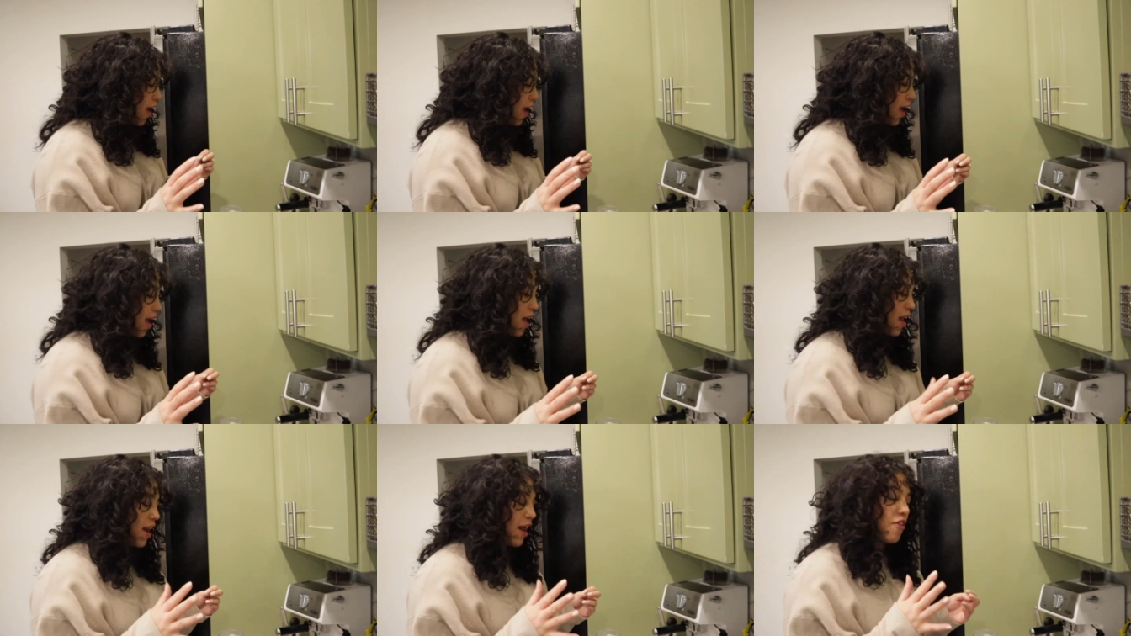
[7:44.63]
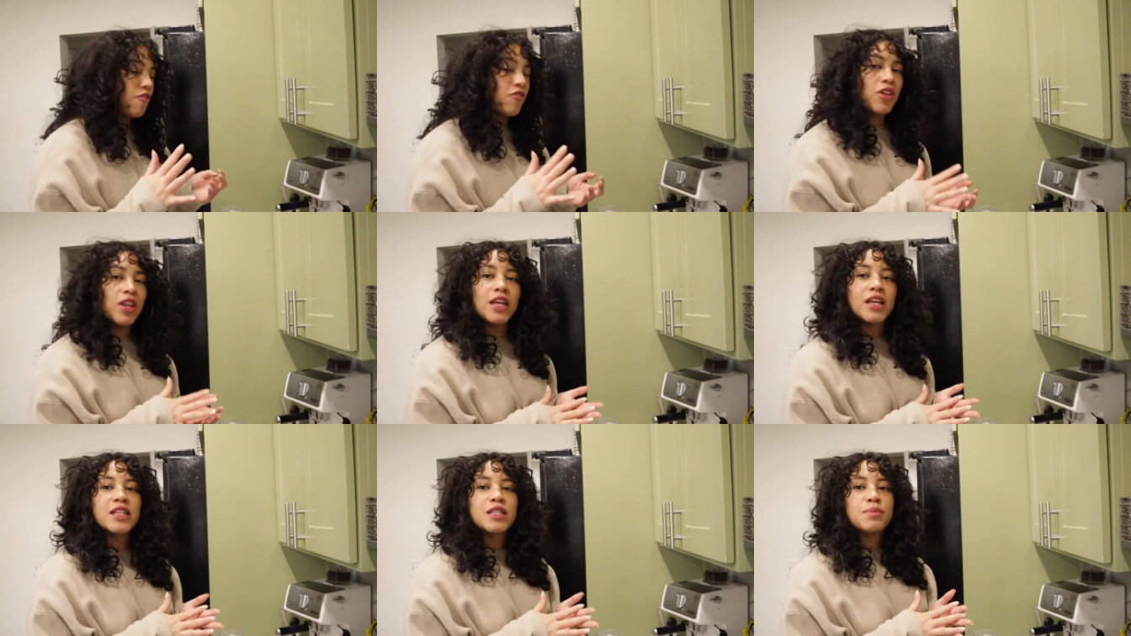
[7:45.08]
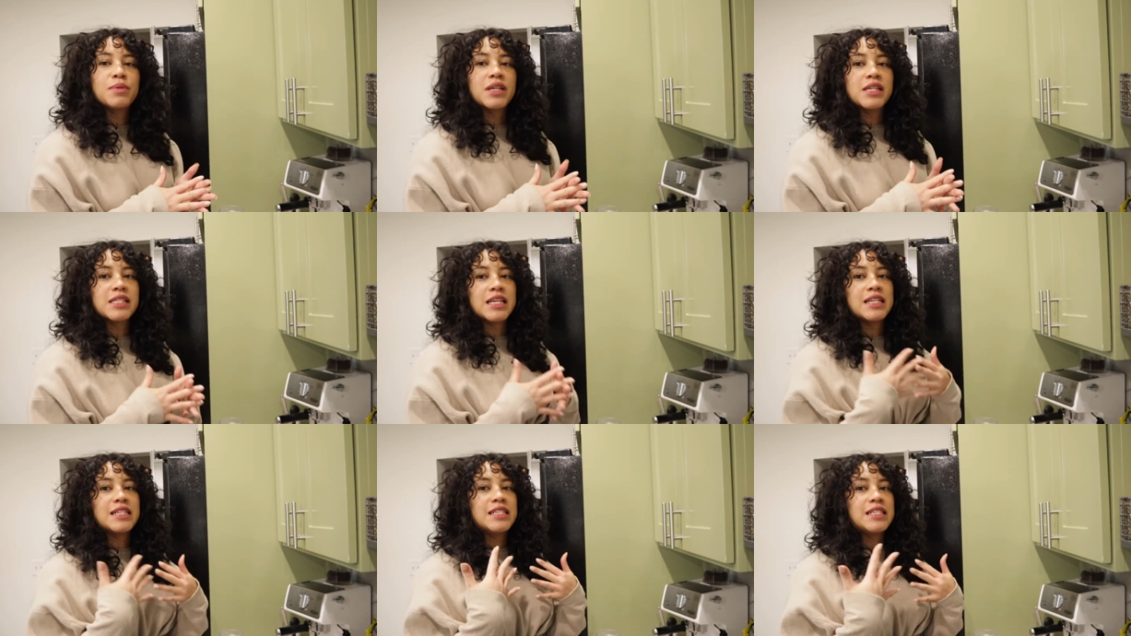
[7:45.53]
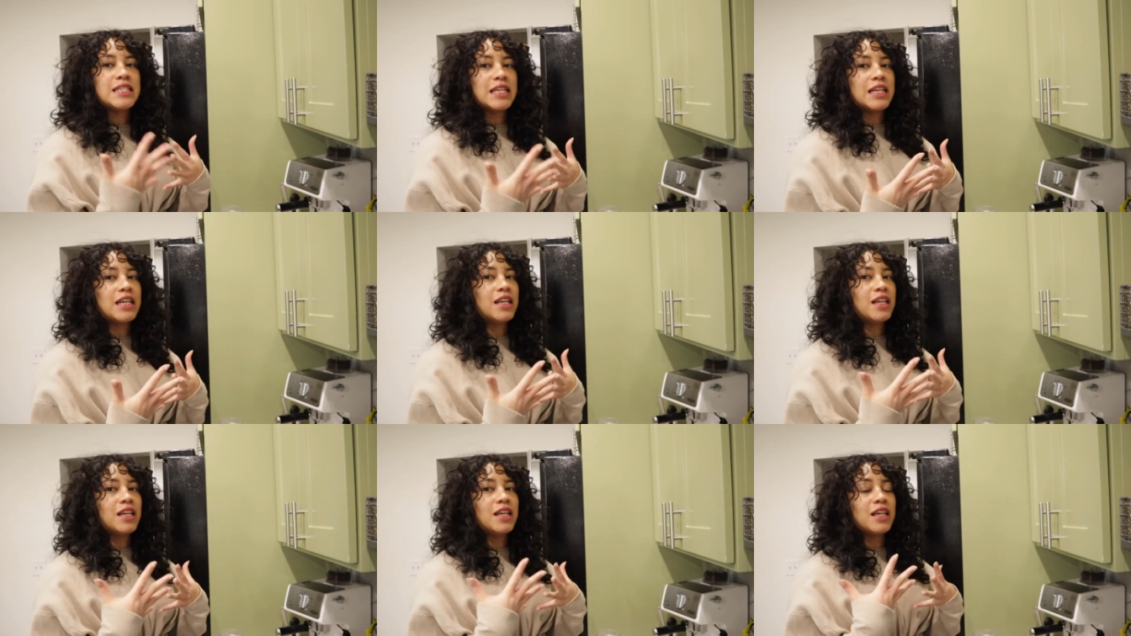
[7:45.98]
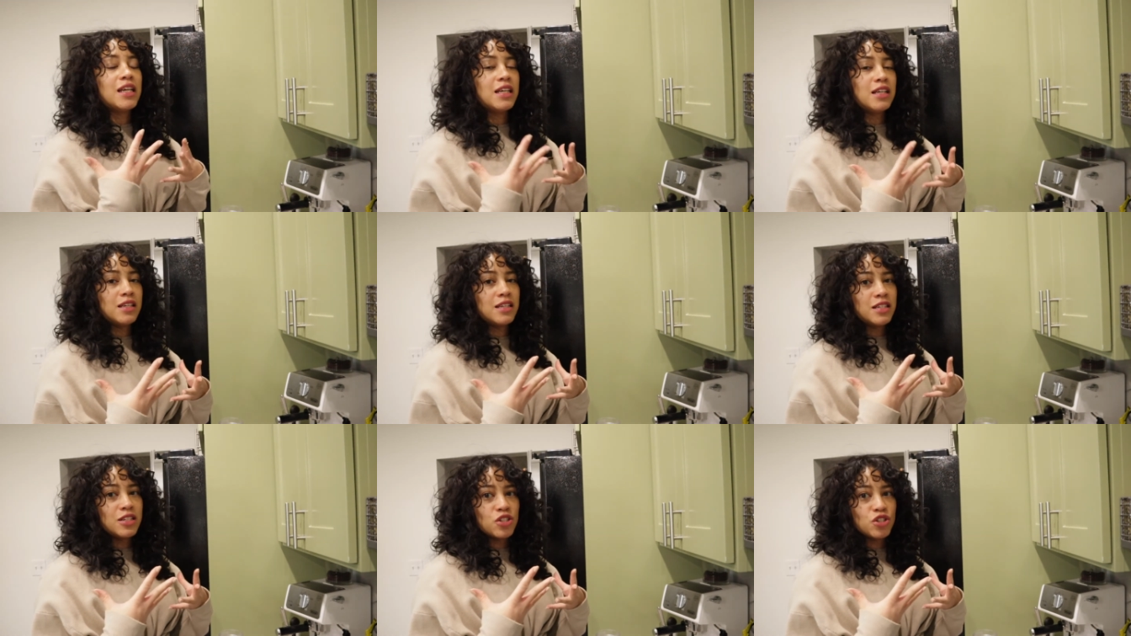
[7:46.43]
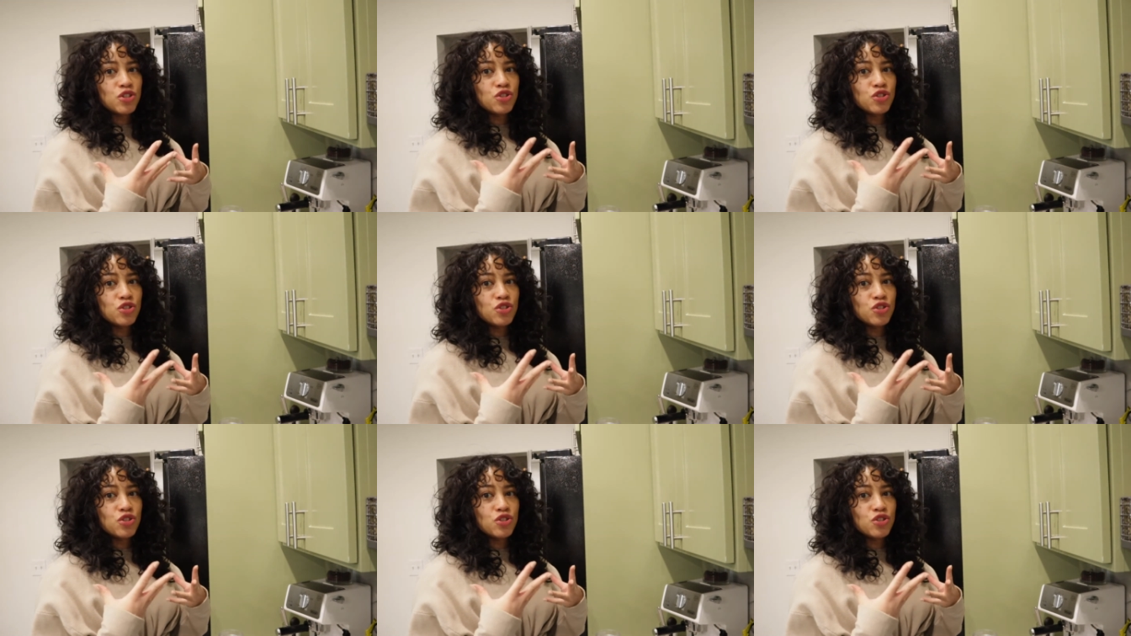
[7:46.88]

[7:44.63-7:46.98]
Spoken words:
And I feel like it's because I didn't eat.